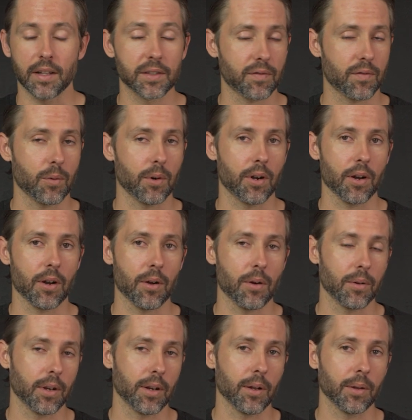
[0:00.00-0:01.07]
it does
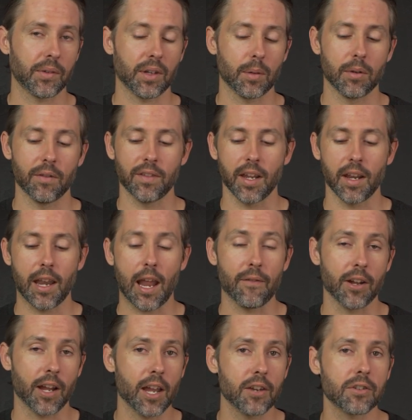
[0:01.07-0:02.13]
forego, you know, some of the
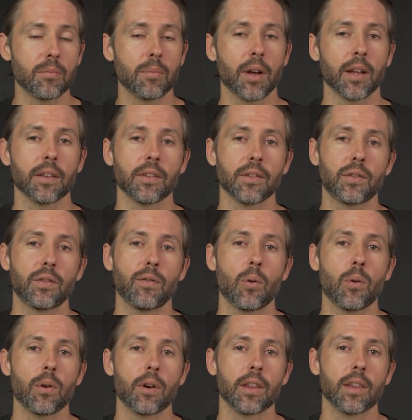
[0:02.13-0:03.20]
navigation buttons
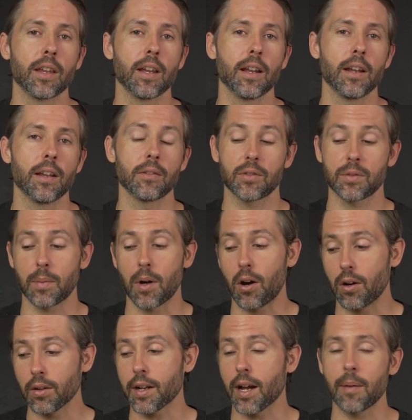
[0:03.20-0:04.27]
for the
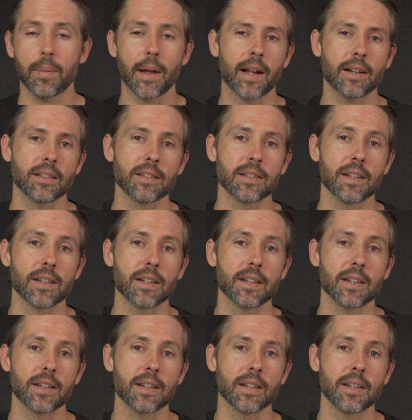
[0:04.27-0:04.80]
small compact